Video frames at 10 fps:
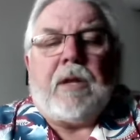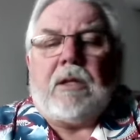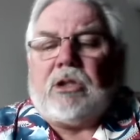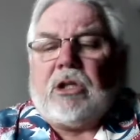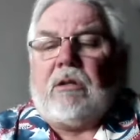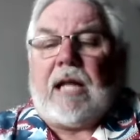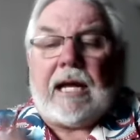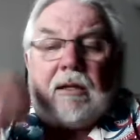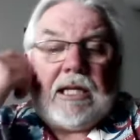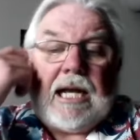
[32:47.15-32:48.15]
Jill
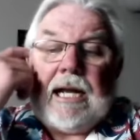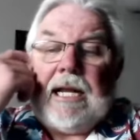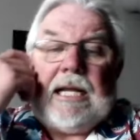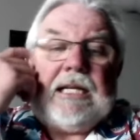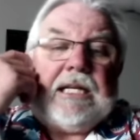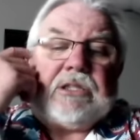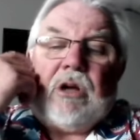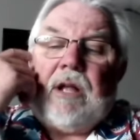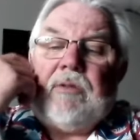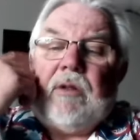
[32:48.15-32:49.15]
Langley is
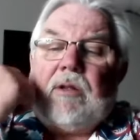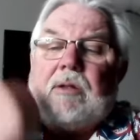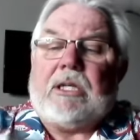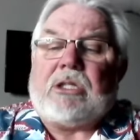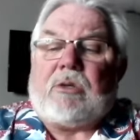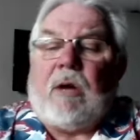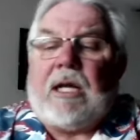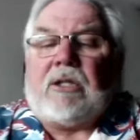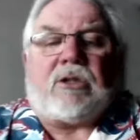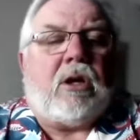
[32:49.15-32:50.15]
on this
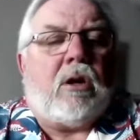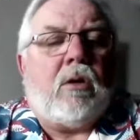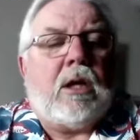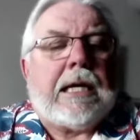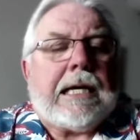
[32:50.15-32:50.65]
thread, so